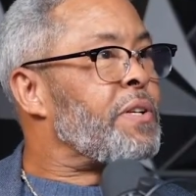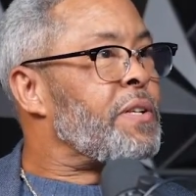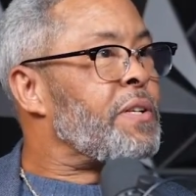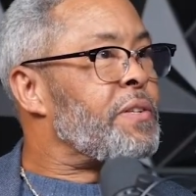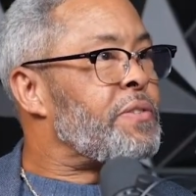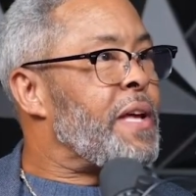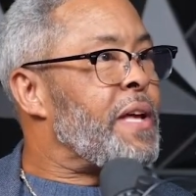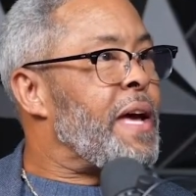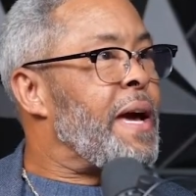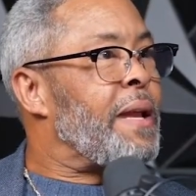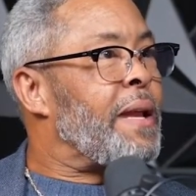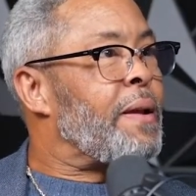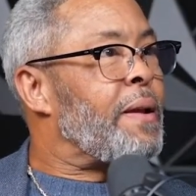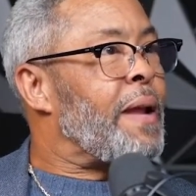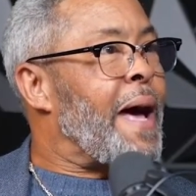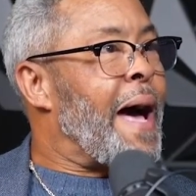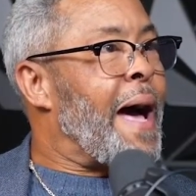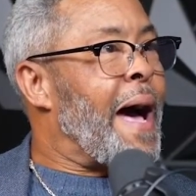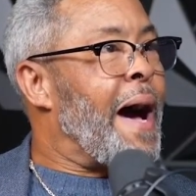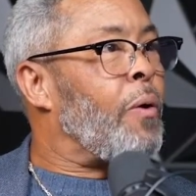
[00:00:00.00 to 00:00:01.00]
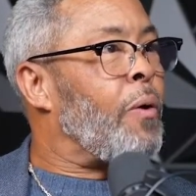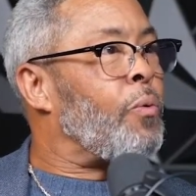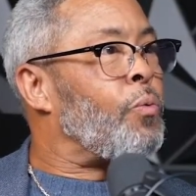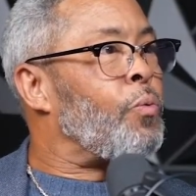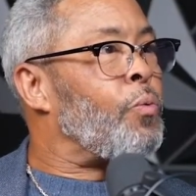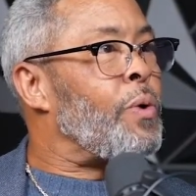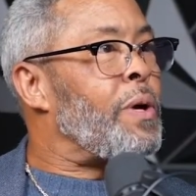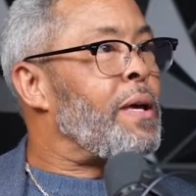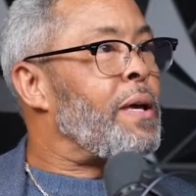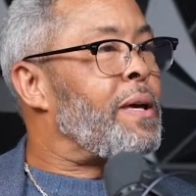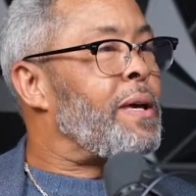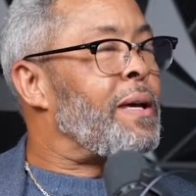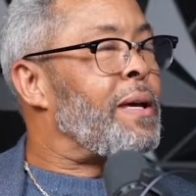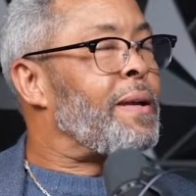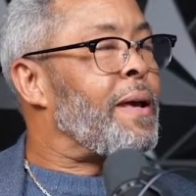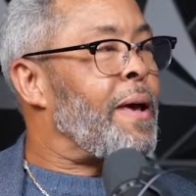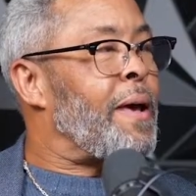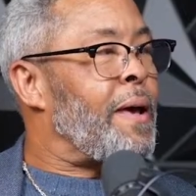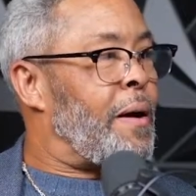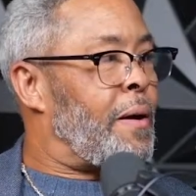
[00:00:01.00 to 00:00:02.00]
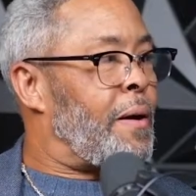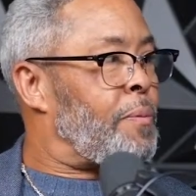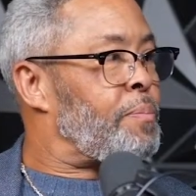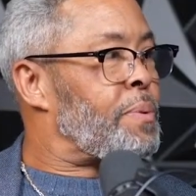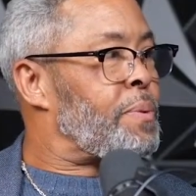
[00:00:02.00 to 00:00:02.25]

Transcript: understand how we can help?